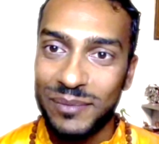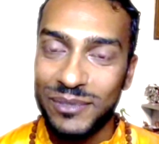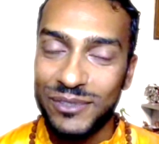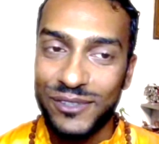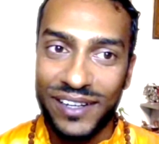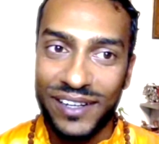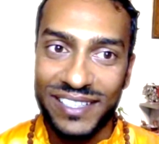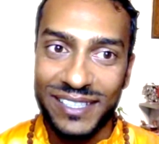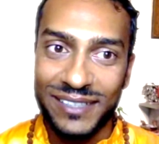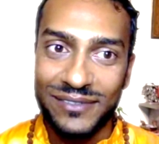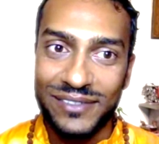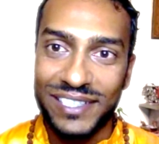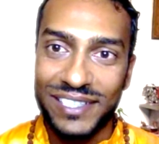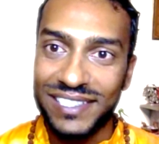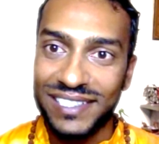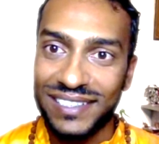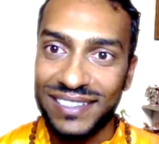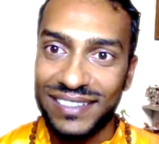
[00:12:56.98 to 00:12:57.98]

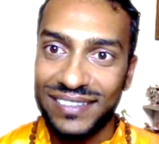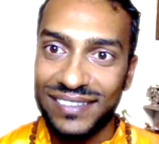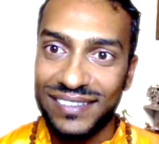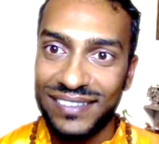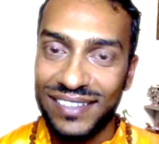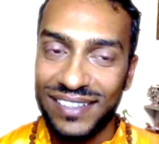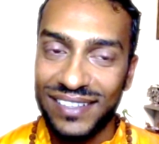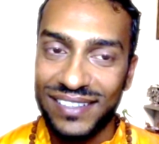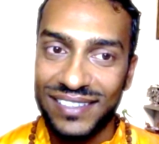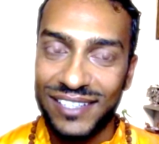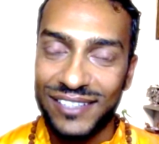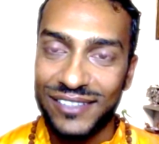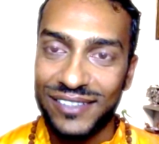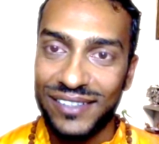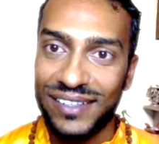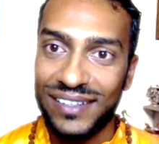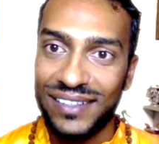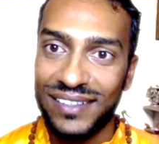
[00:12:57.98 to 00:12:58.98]
obstructed vision,
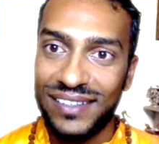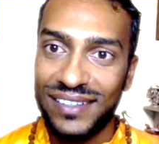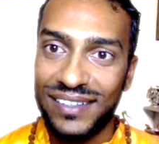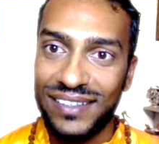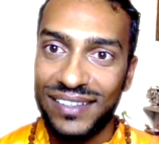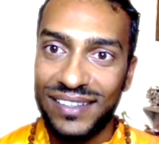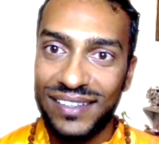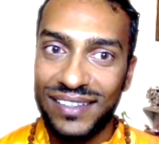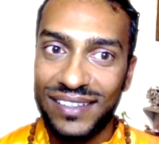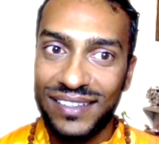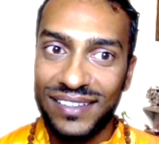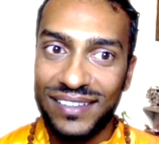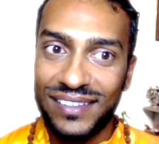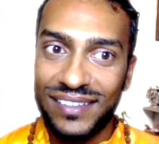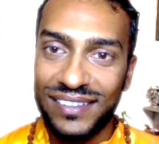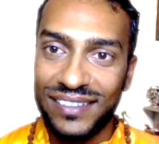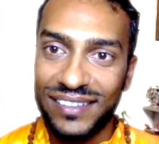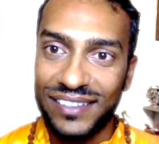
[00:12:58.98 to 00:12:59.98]
etc.
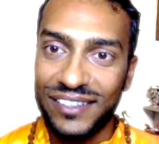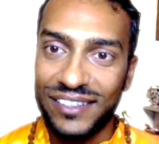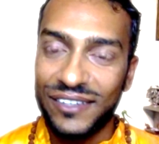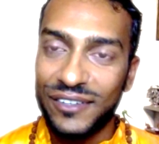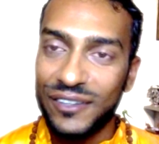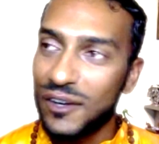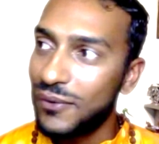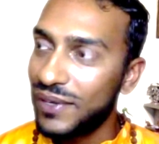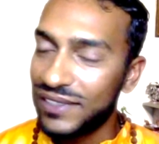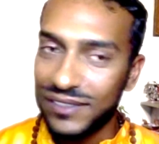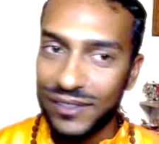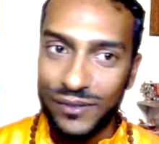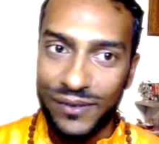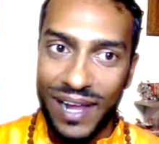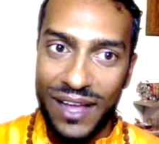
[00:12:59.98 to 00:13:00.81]
You don't know what's